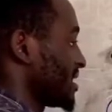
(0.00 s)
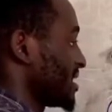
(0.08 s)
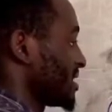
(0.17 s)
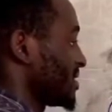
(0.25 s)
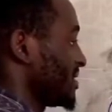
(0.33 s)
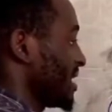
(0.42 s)

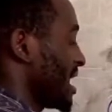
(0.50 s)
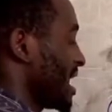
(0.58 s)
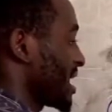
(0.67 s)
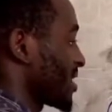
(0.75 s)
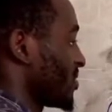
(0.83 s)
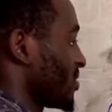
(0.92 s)
to the
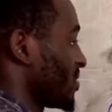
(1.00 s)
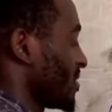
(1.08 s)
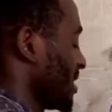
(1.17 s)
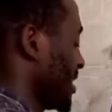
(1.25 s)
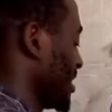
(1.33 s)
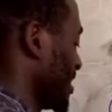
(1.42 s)
angle
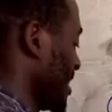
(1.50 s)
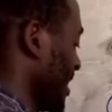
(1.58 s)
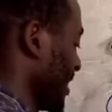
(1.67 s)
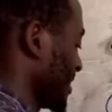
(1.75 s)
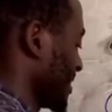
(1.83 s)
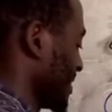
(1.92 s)
is
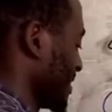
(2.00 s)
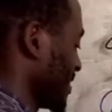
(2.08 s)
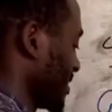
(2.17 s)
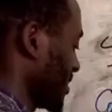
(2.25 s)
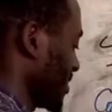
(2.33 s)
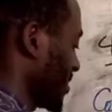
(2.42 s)
x,
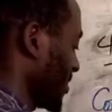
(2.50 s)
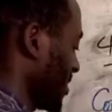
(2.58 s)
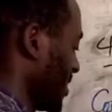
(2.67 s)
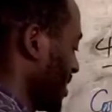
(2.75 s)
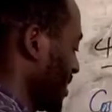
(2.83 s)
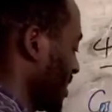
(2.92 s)

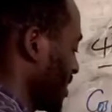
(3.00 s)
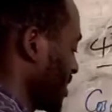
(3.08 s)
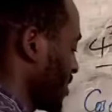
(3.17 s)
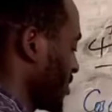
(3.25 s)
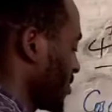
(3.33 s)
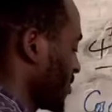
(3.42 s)
okay,
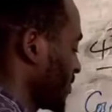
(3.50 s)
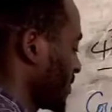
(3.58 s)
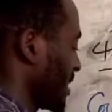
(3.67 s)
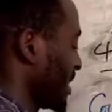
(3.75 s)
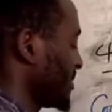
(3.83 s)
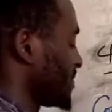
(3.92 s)

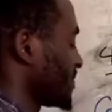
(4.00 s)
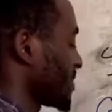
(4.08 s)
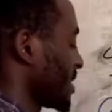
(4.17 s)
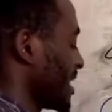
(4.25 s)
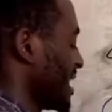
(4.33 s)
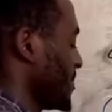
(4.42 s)
over
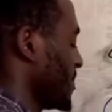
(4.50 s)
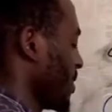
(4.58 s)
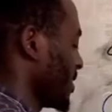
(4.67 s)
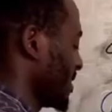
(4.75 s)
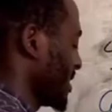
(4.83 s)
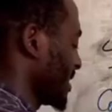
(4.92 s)

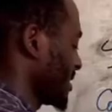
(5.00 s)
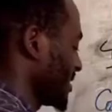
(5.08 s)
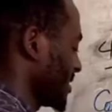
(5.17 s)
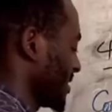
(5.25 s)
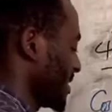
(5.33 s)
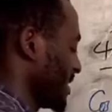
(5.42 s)
hypotenuse
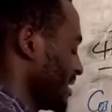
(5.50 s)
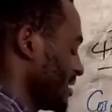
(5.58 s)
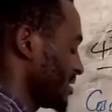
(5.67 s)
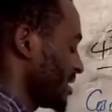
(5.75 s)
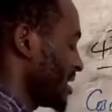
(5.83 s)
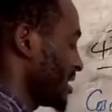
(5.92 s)
is
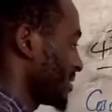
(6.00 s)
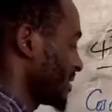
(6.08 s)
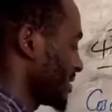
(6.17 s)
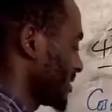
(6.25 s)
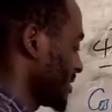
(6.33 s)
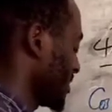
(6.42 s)
r.
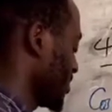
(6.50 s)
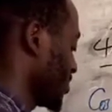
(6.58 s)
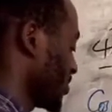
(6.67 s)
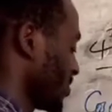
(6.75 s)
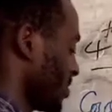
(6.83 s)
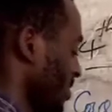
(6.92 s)

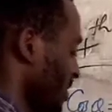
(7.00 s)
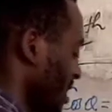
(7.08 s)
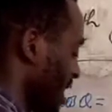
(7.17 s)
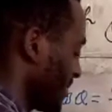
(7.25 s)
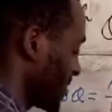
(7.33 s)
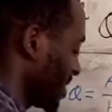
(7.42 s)
So
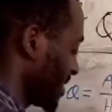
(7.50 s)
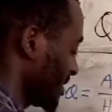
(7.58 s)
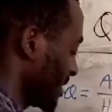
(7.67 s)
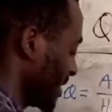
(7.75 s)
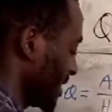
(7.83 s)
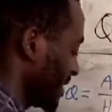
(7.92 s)
I'm going to
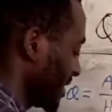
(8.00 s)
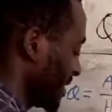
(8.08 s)
say,